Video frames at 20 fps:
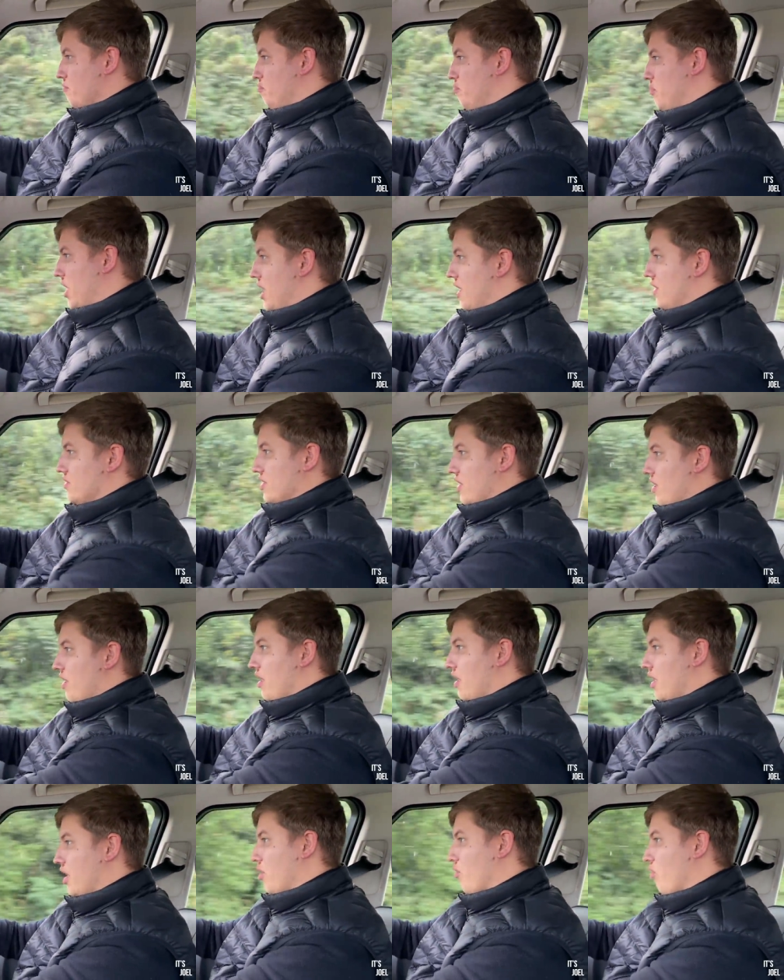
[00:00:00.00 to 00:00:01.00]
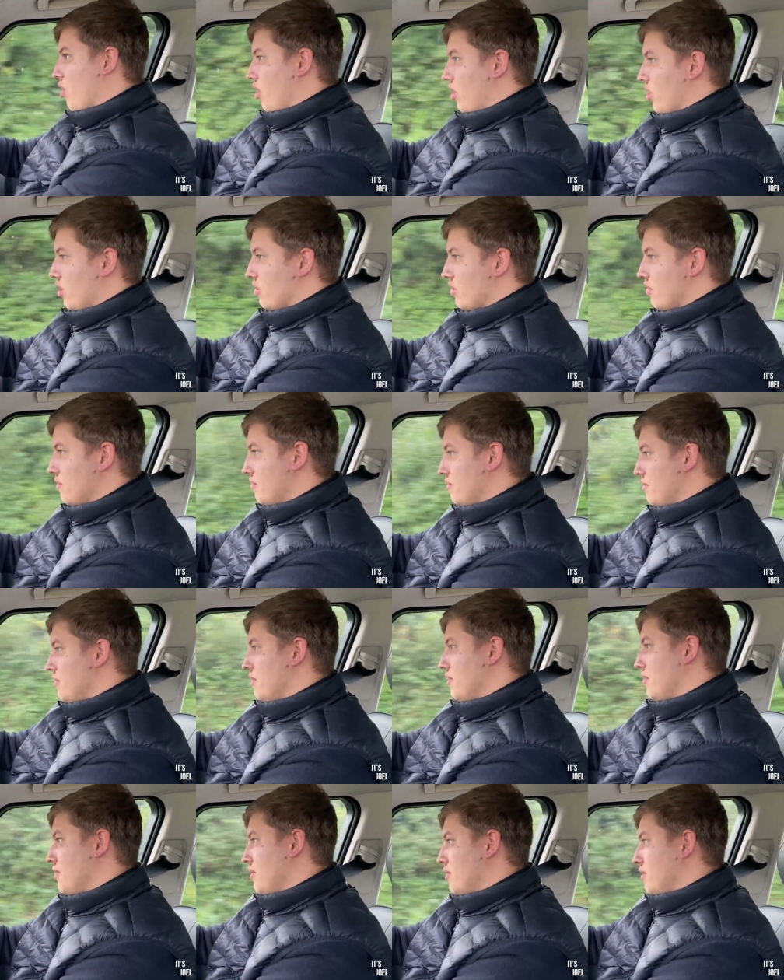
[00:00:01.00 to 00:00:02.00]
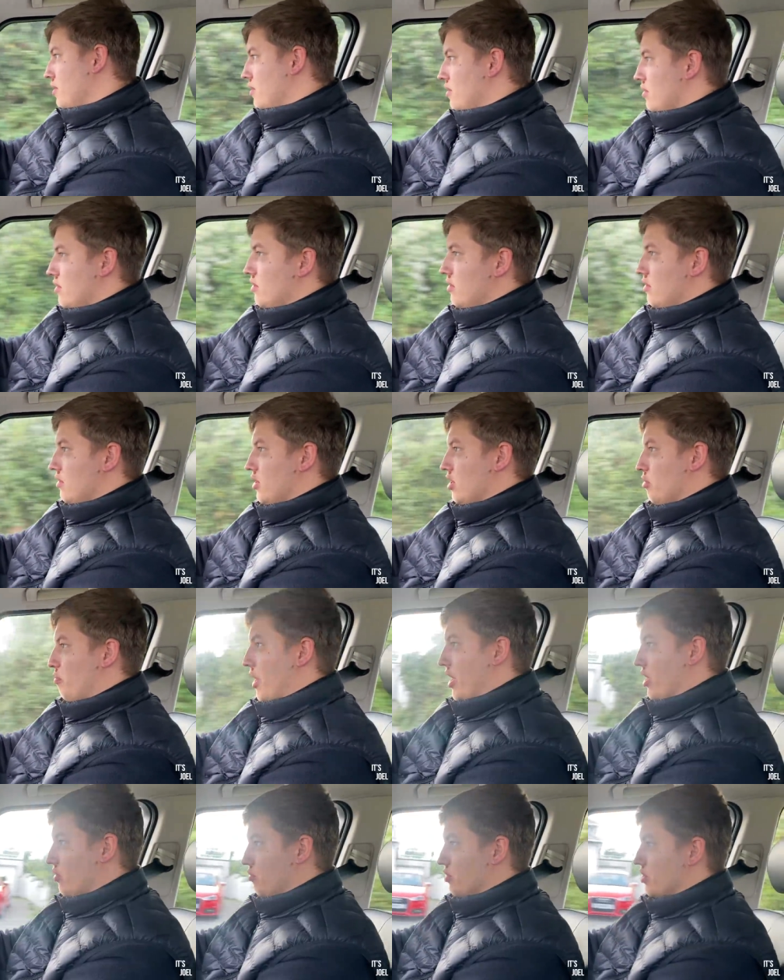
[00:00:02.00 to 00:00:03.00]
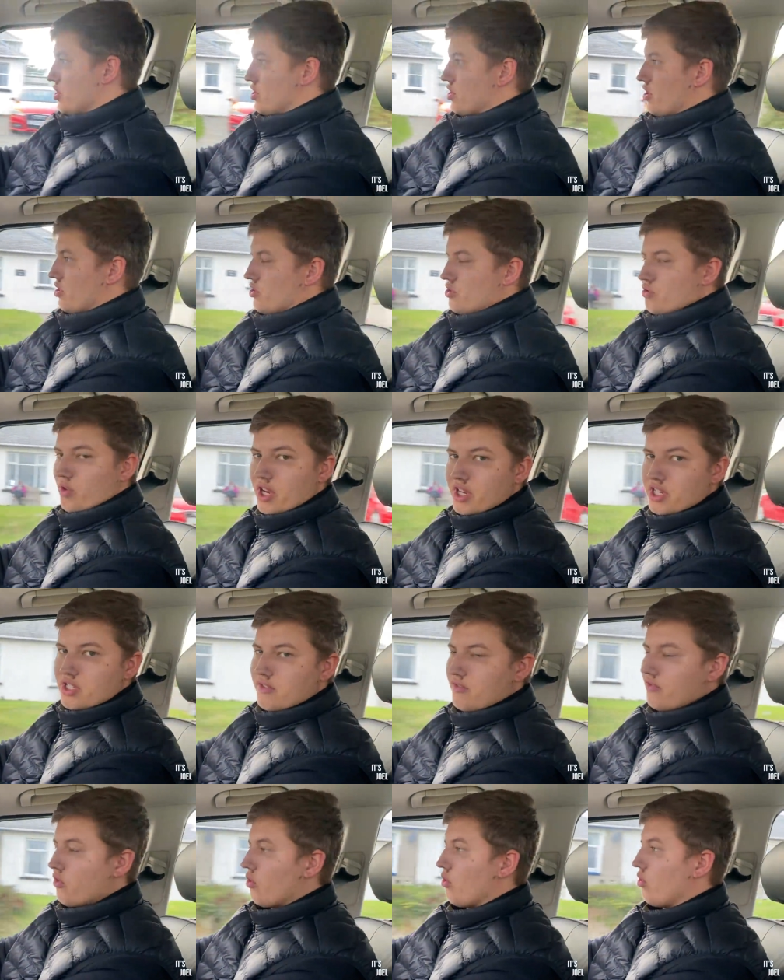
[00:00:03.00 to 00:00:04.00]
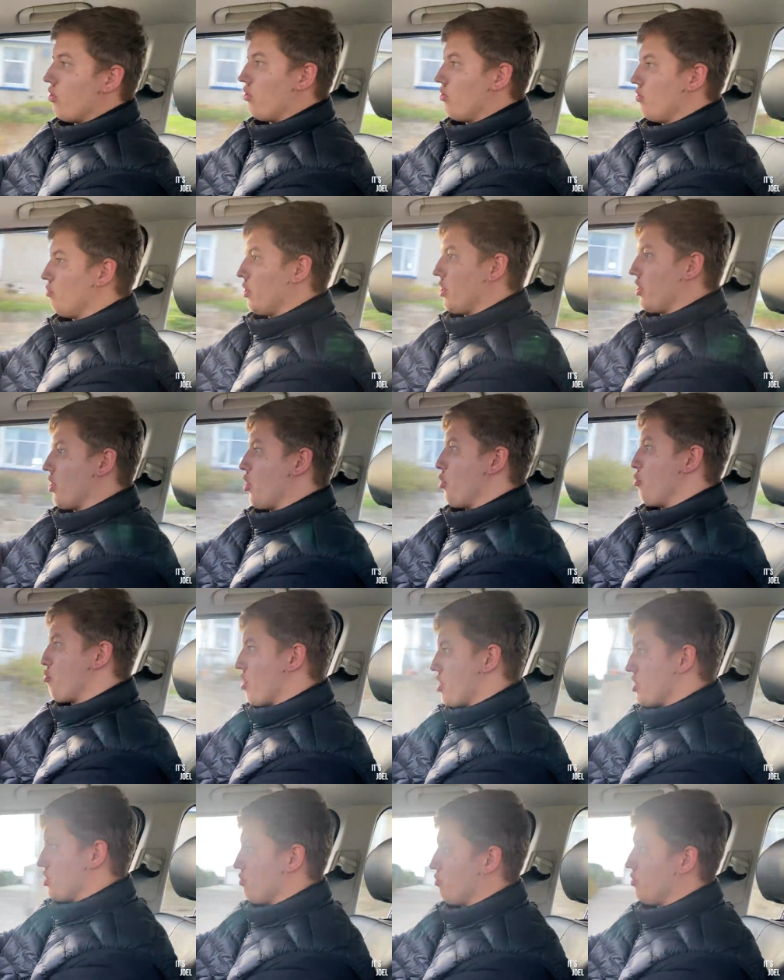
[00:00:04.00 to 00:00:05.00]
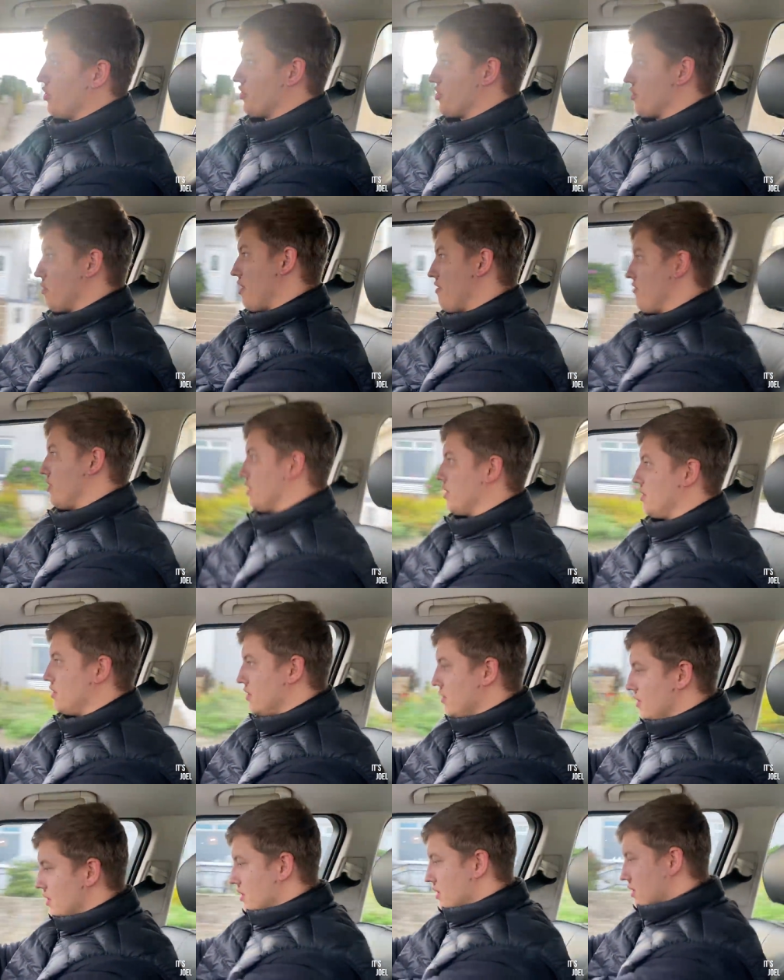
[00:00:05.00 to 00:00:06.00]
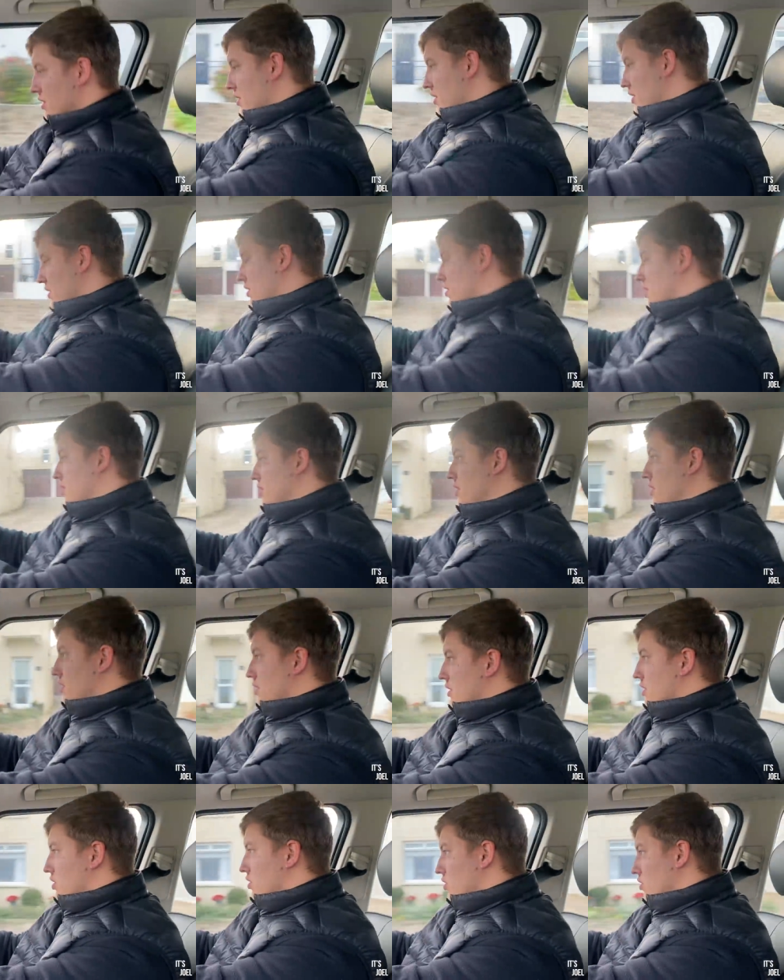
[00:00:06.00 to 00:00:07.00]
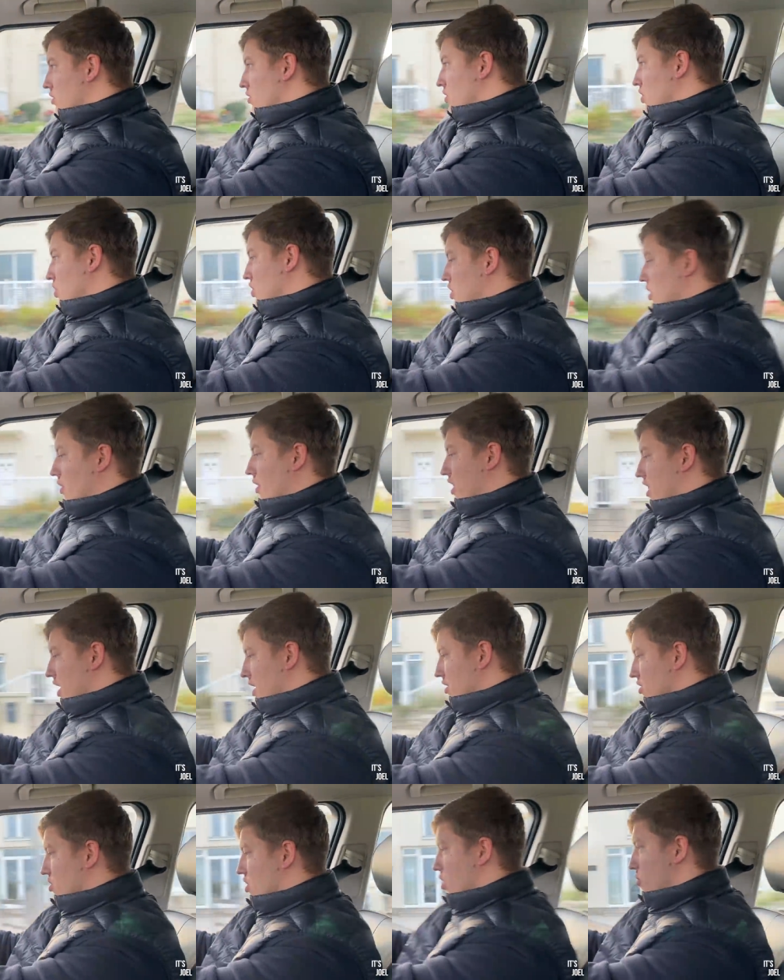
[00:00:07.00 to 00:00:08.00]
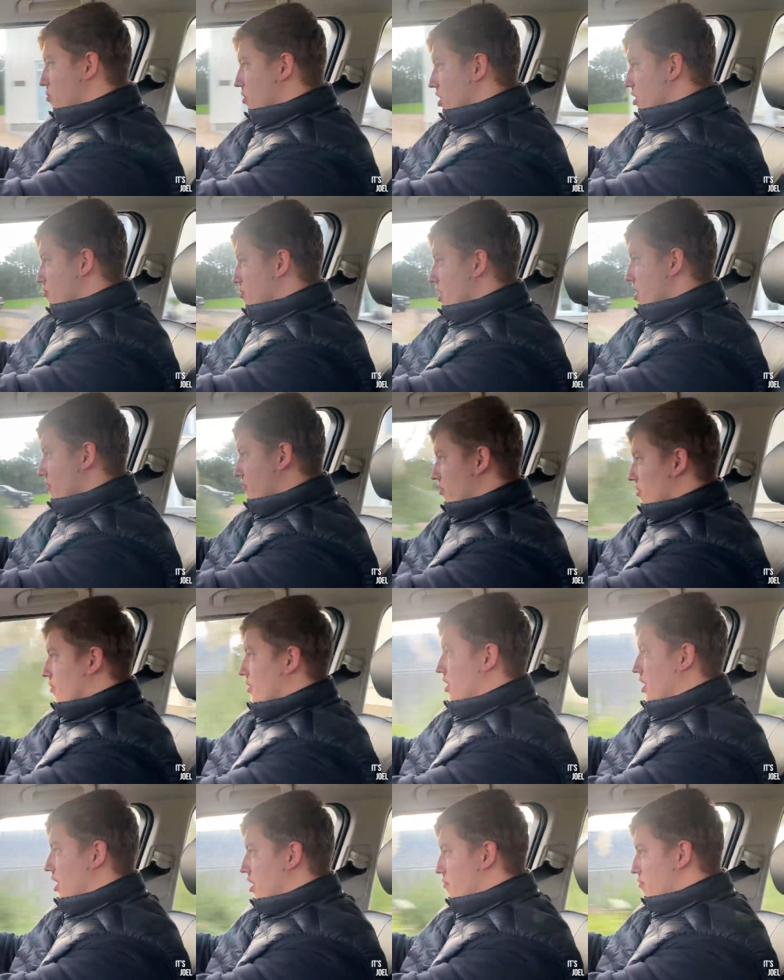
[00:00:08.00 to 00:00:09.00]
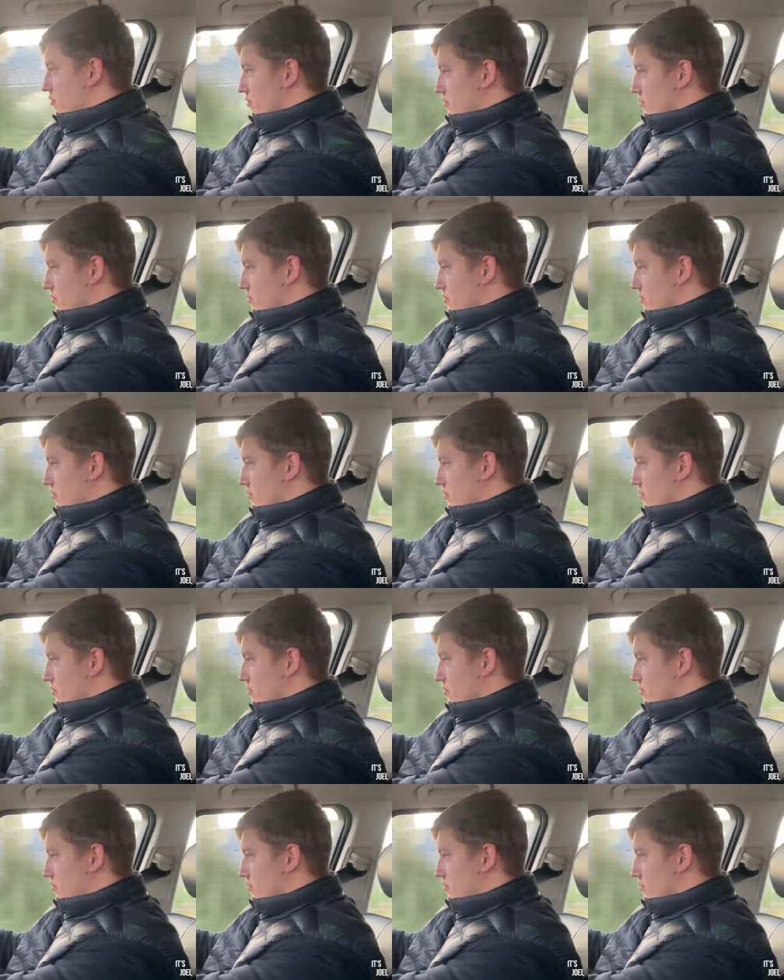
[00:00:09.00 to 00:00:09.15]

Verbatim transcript: But earlier on, the pedal would just go straight to the floor with no pressure whatsoever. So I think topping the brake fluid up